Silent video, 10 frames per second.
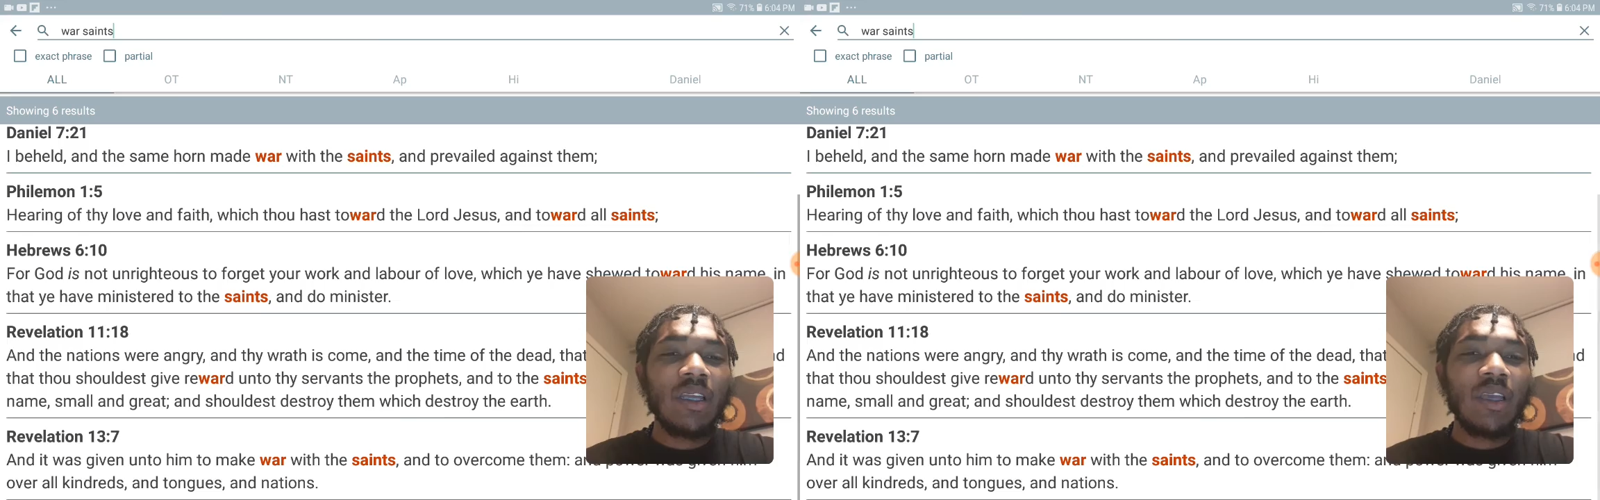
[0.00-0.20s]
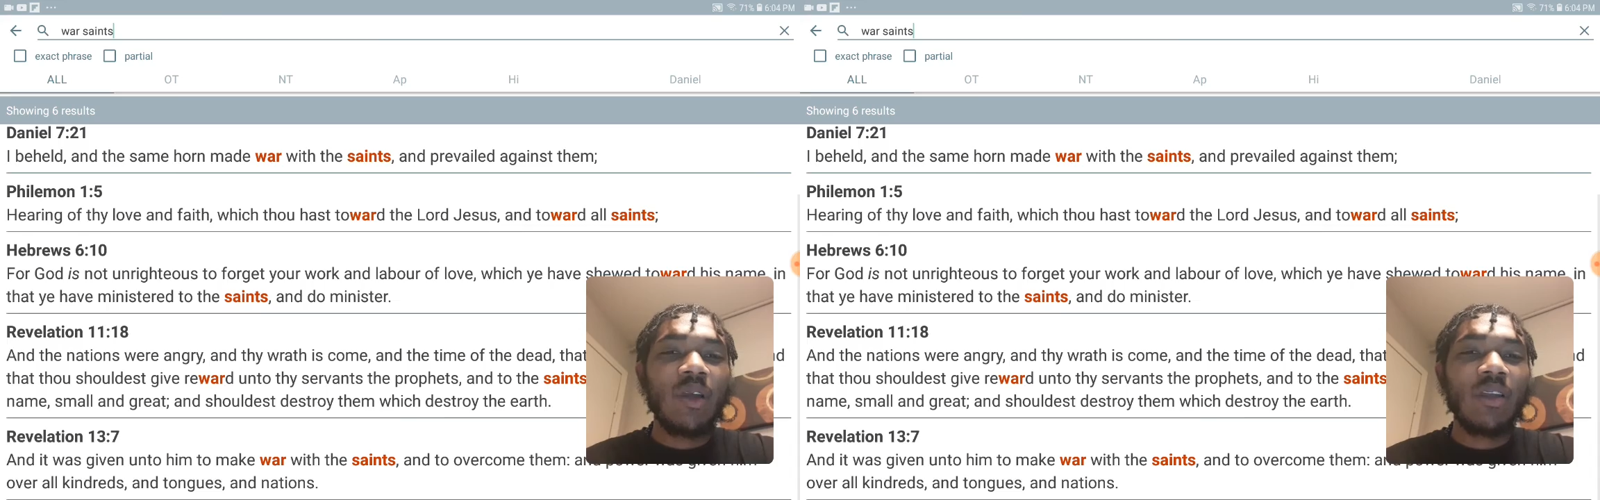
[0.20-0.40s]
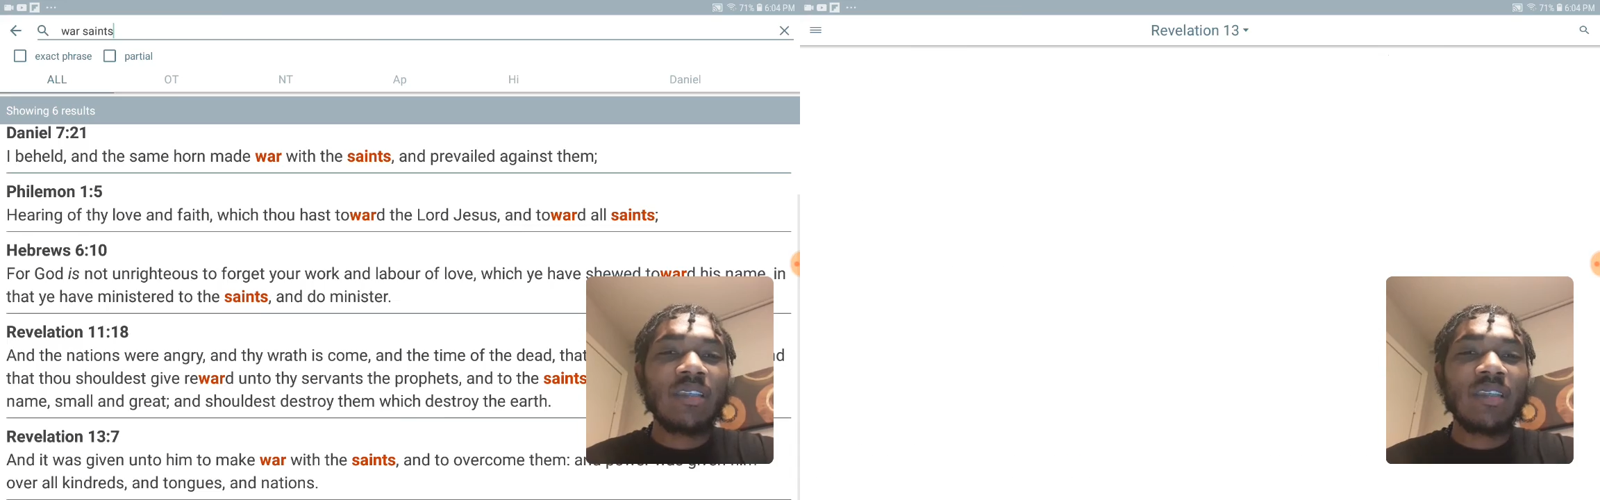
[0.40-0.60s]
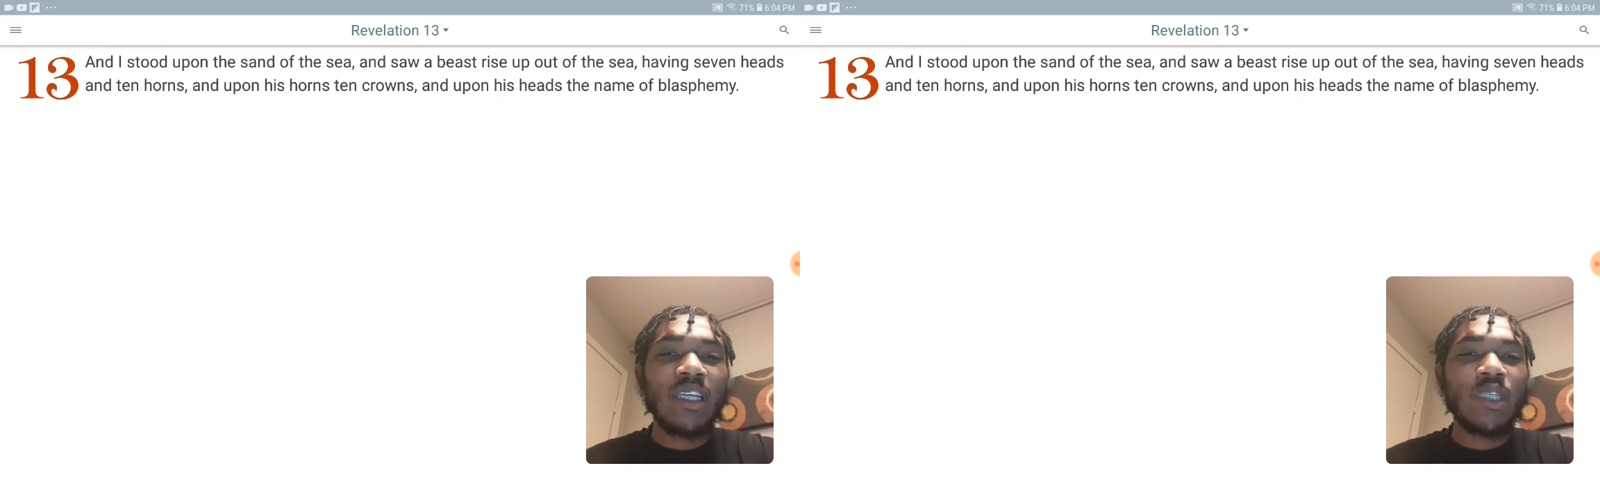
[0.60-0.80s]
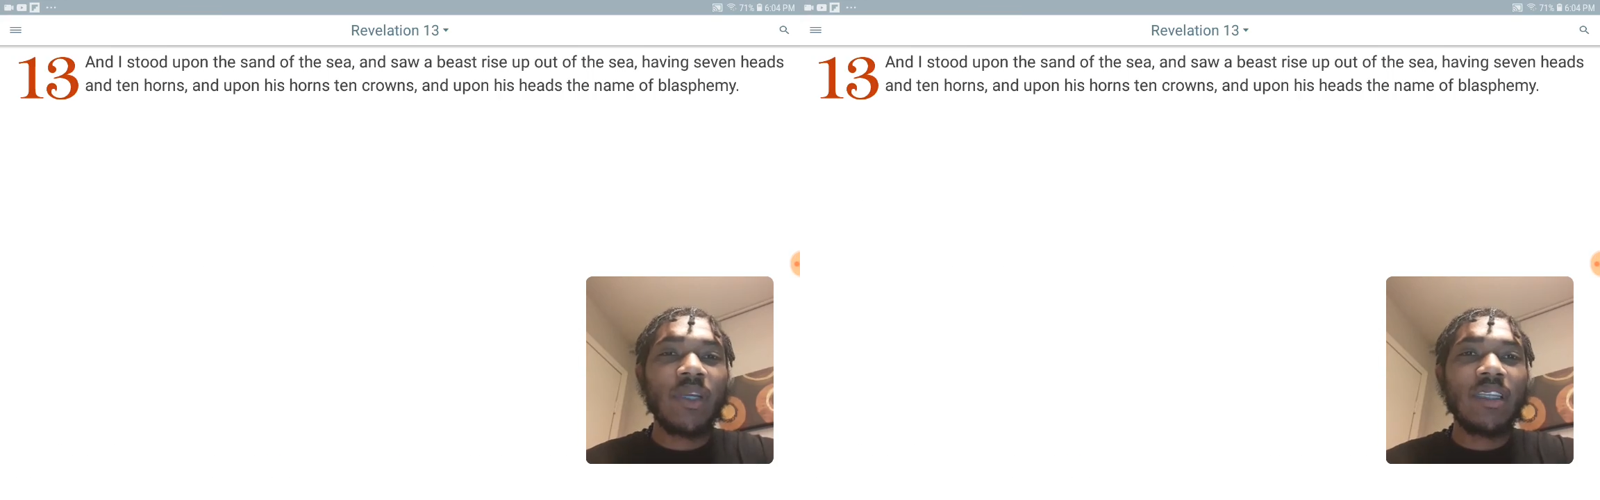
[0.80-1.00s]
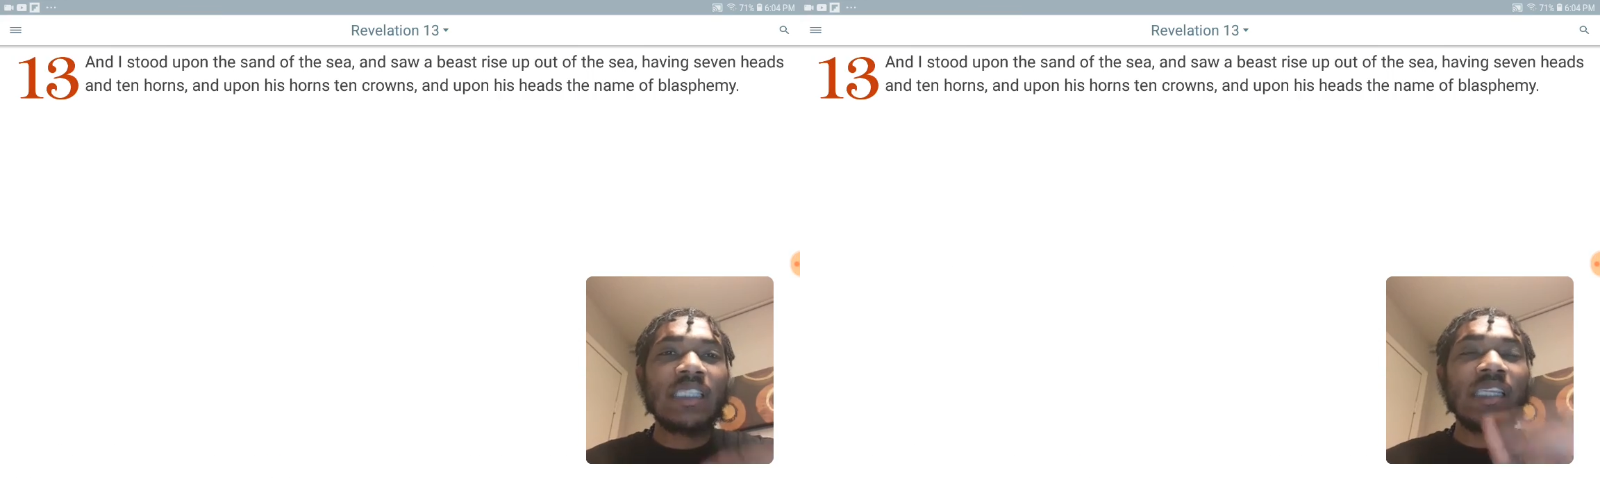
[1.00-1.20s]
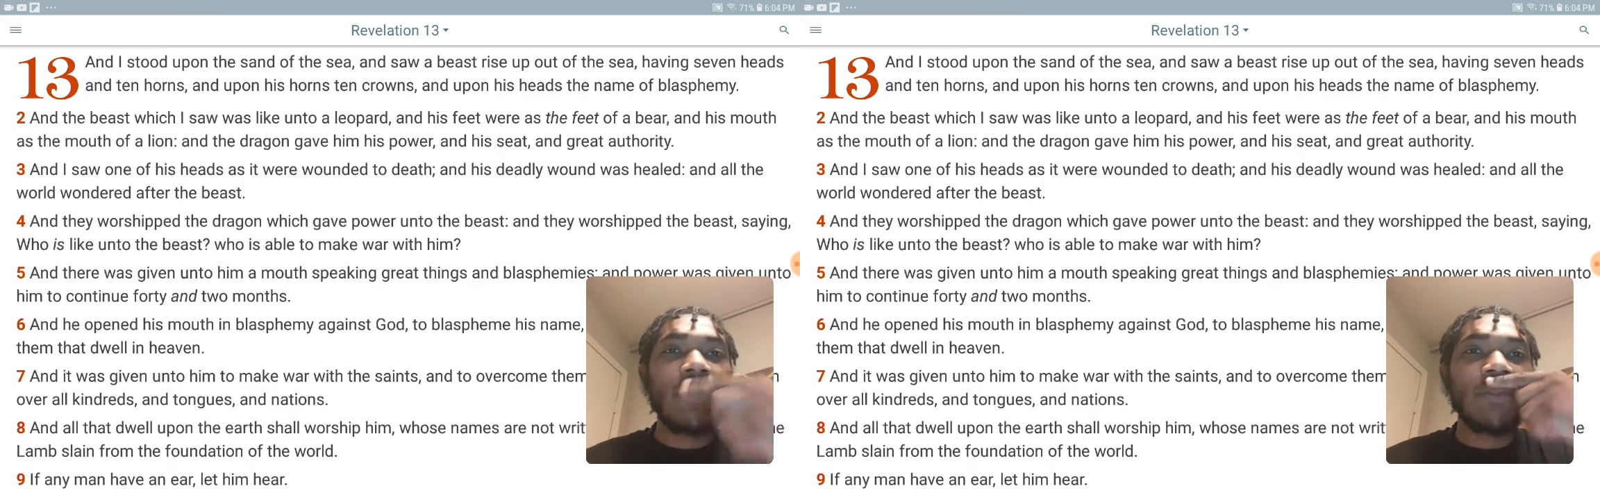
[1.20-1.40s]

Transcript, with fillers: You know, let's let's read the same